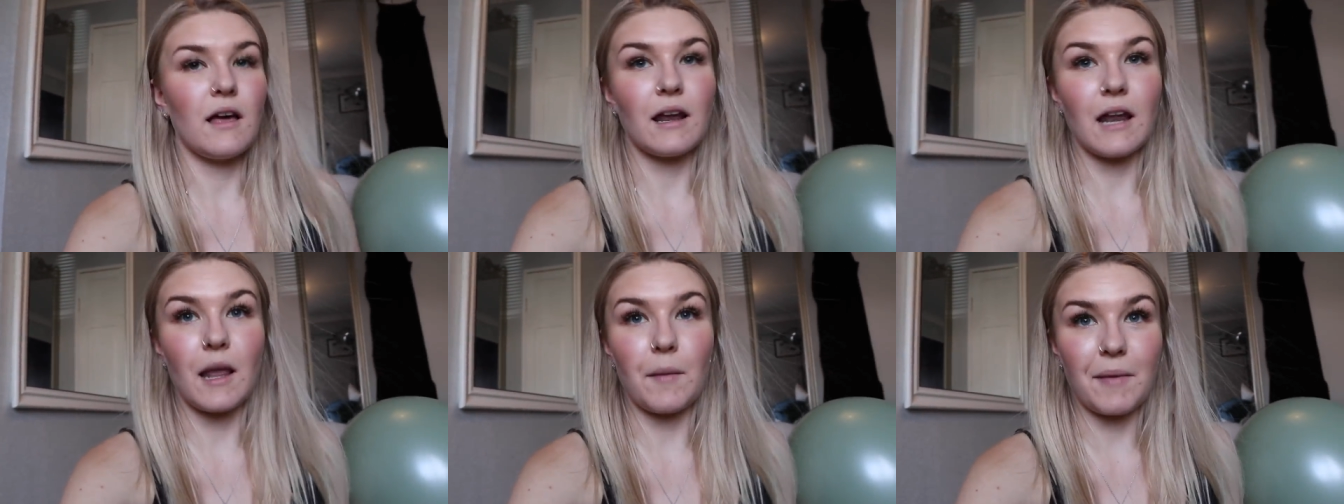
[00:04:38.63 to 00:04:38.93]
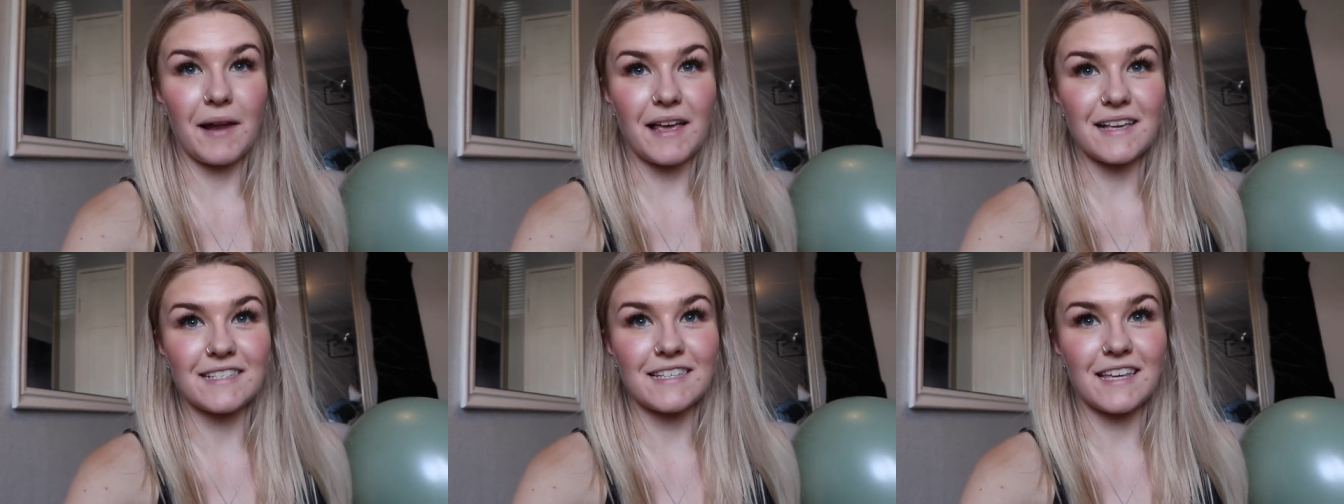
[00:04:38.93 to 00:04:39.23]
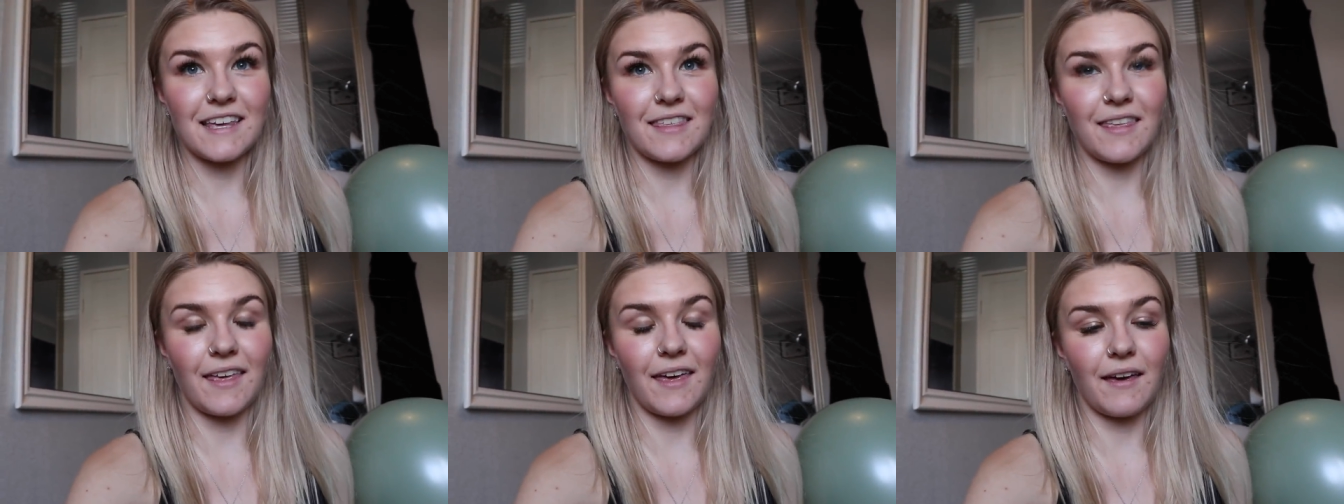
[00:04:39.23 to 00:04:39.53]
like
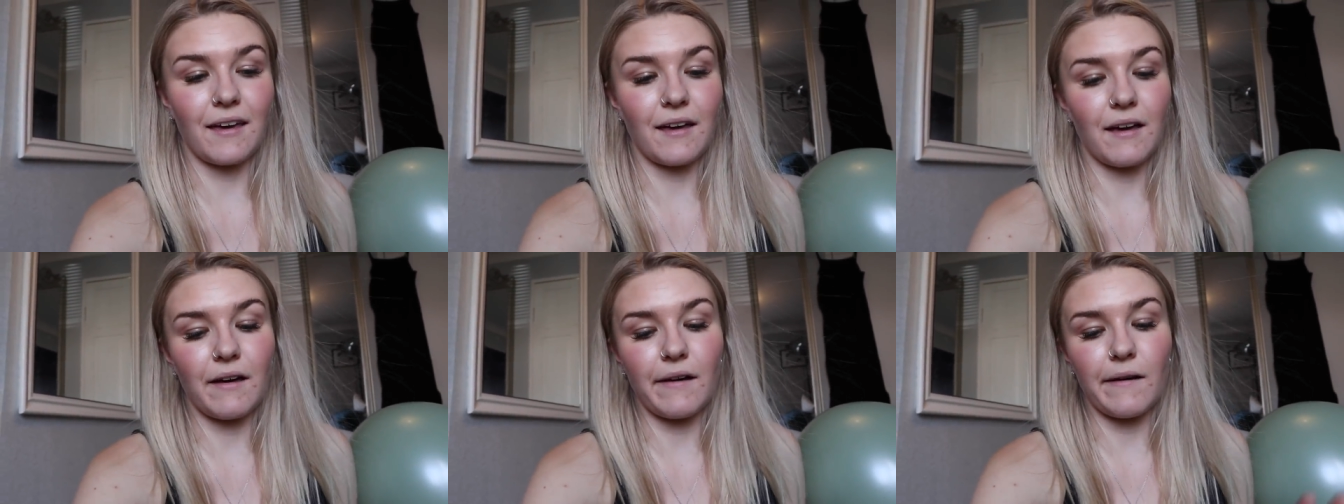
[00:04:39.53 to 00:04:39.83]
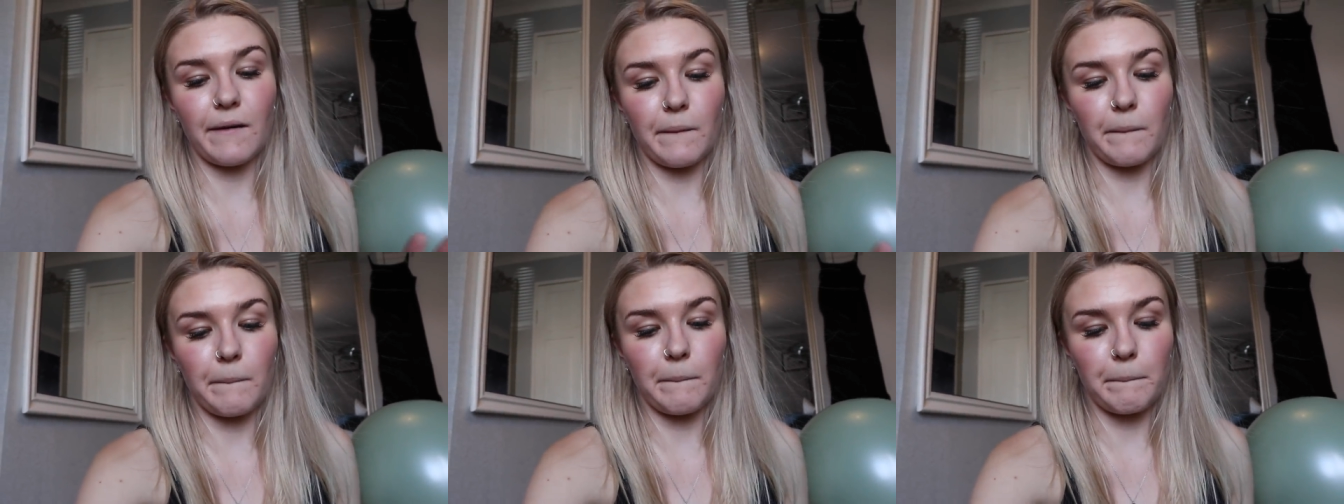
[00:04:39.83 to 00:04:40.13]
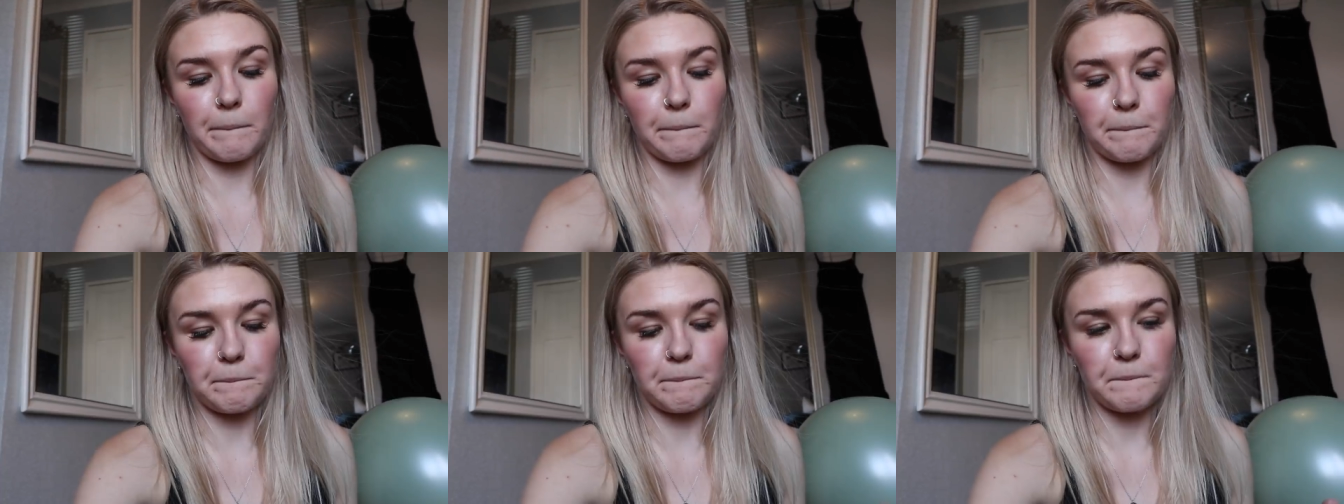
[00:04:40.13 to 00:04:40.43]
plastic thing
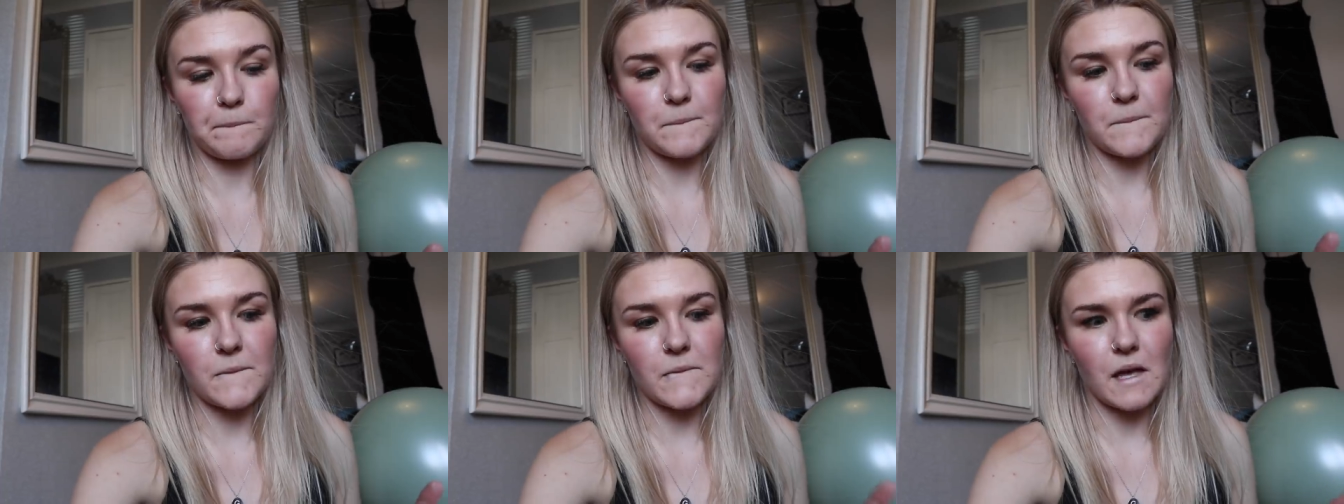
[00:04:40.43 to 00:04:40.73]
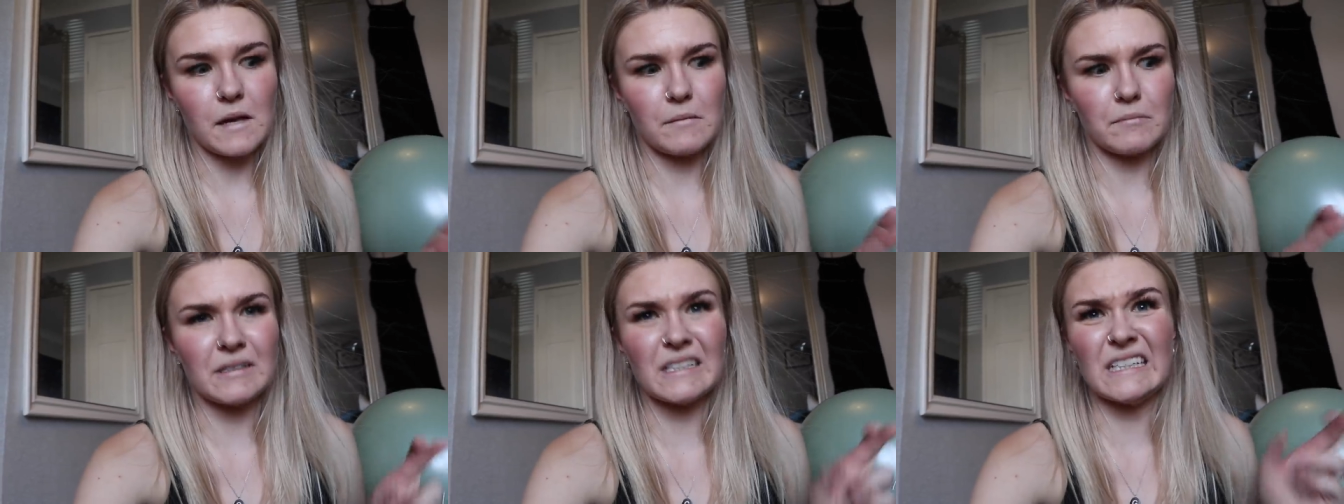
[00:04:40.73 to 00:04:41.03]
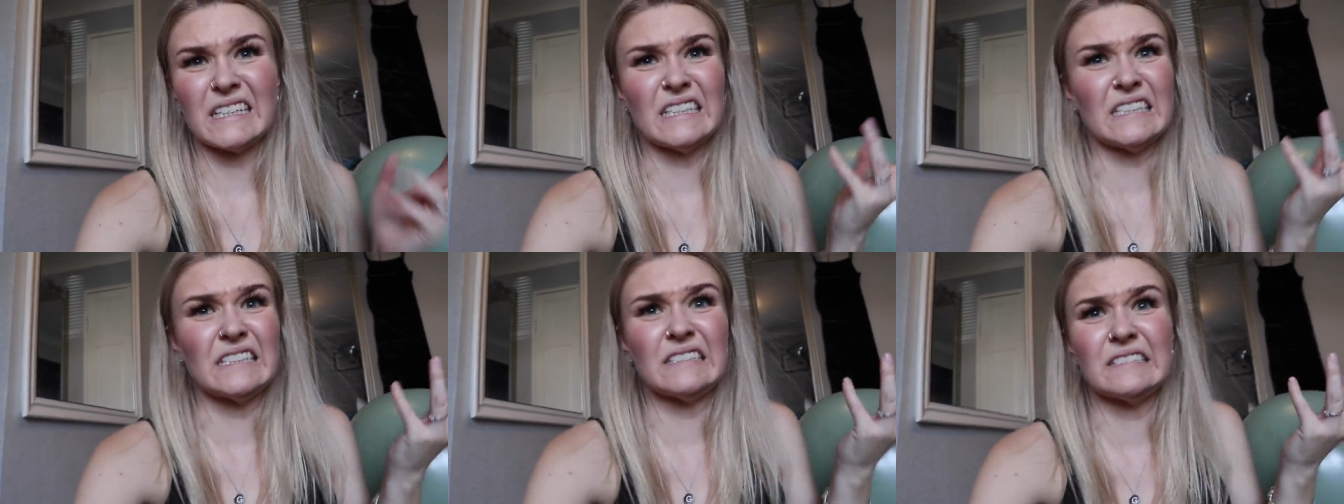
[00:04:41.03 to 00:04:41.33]
um, but
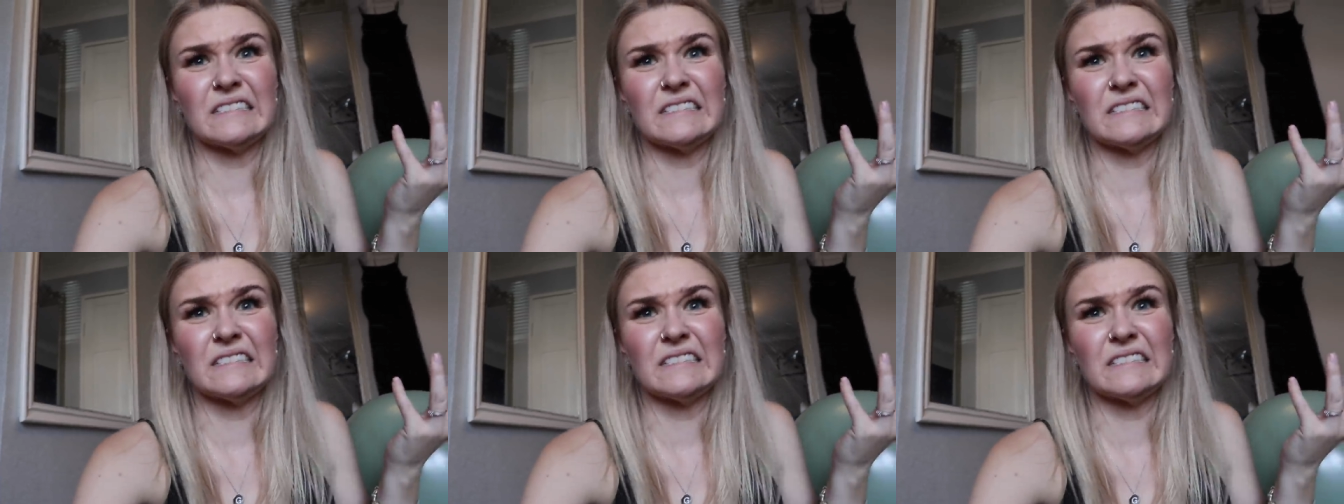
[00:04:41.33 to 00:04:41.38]
yeah